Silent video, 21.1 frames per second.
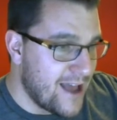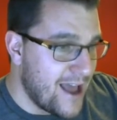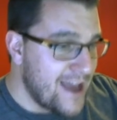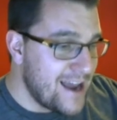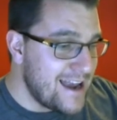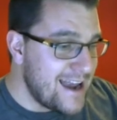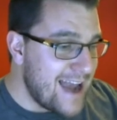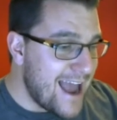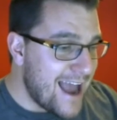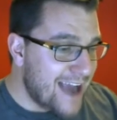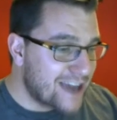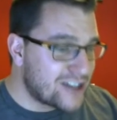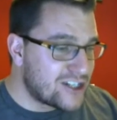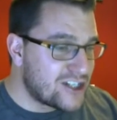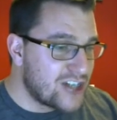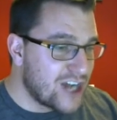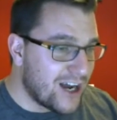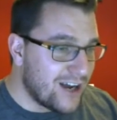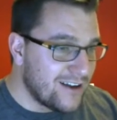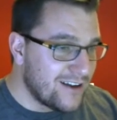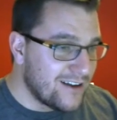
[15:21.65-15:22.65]
A
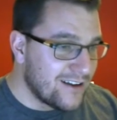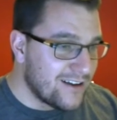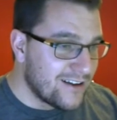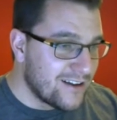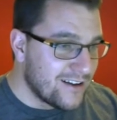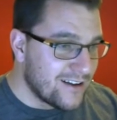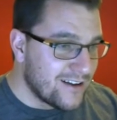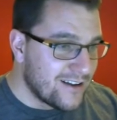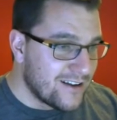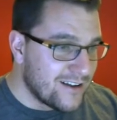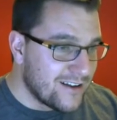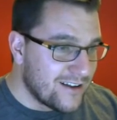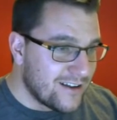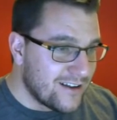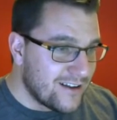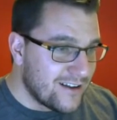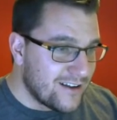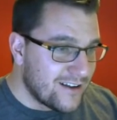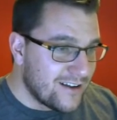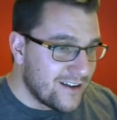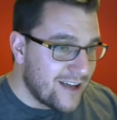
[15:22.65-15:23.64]
lecture?
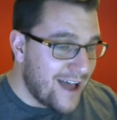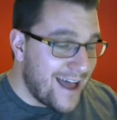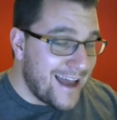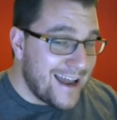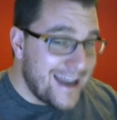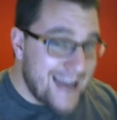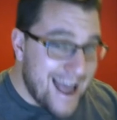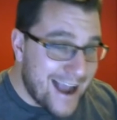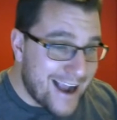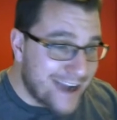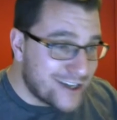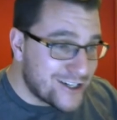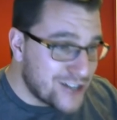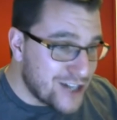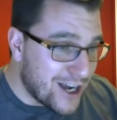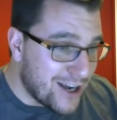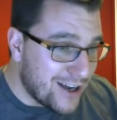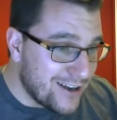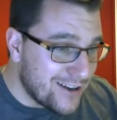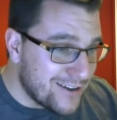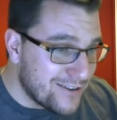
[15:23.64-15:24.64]
A
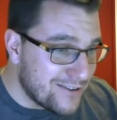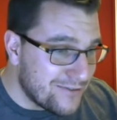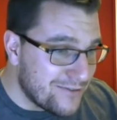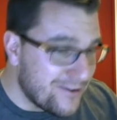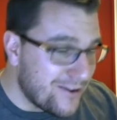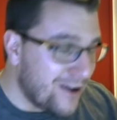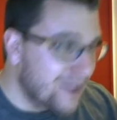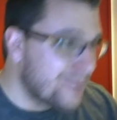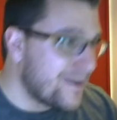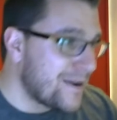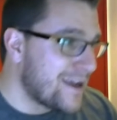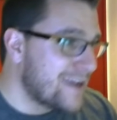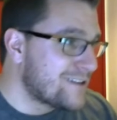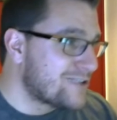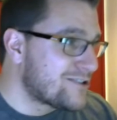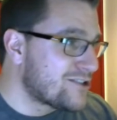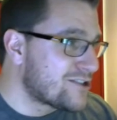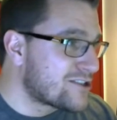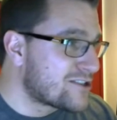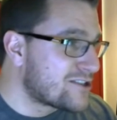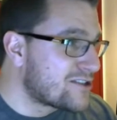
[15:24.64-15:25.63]
lecture? Fuck me,
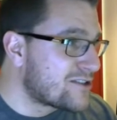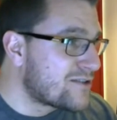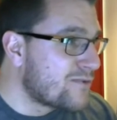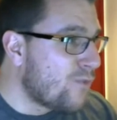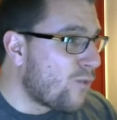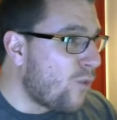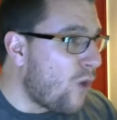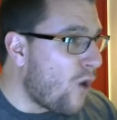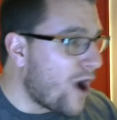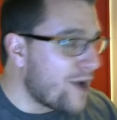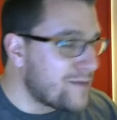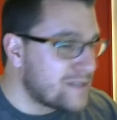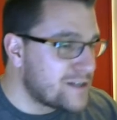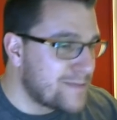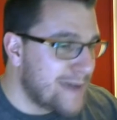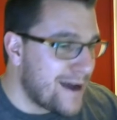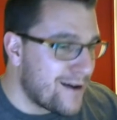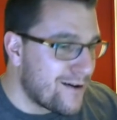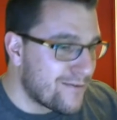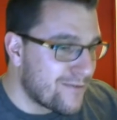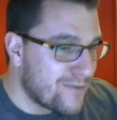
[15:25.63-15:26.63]
he's just wiped
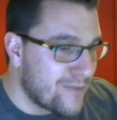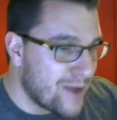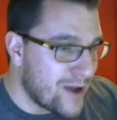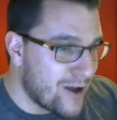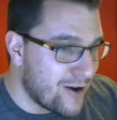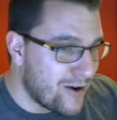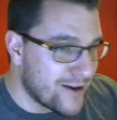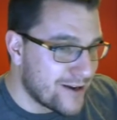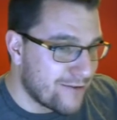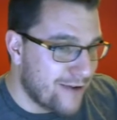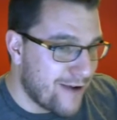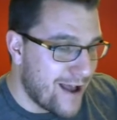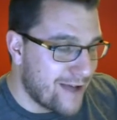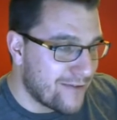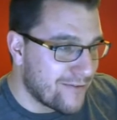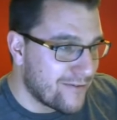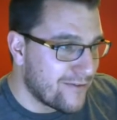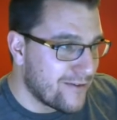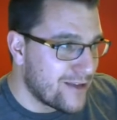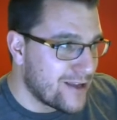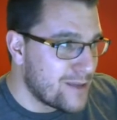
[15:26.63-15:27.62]
him out from behind,
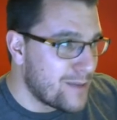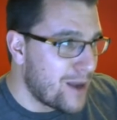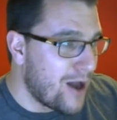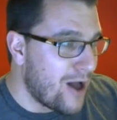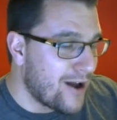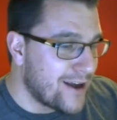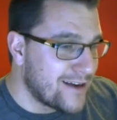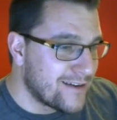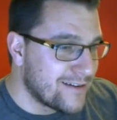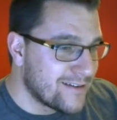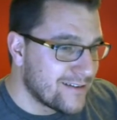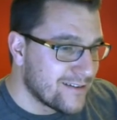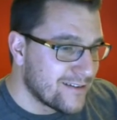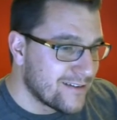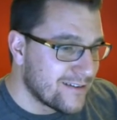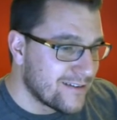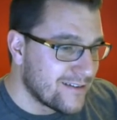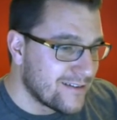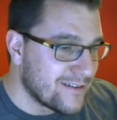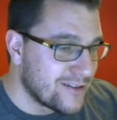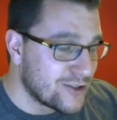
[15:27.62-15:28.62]
ref. You're blind?
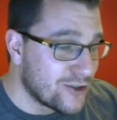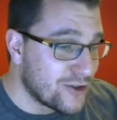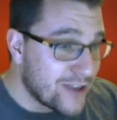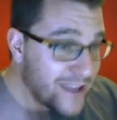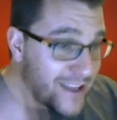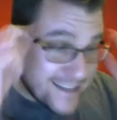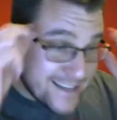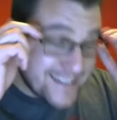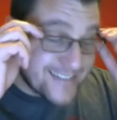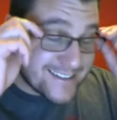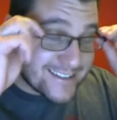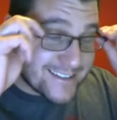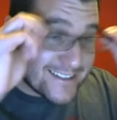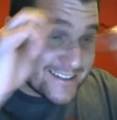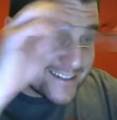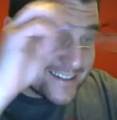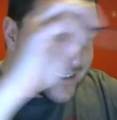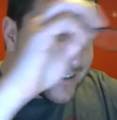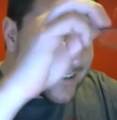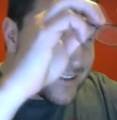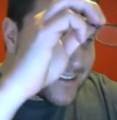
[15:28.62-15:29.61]
Jump
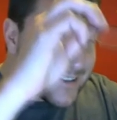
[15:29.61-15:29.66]
these?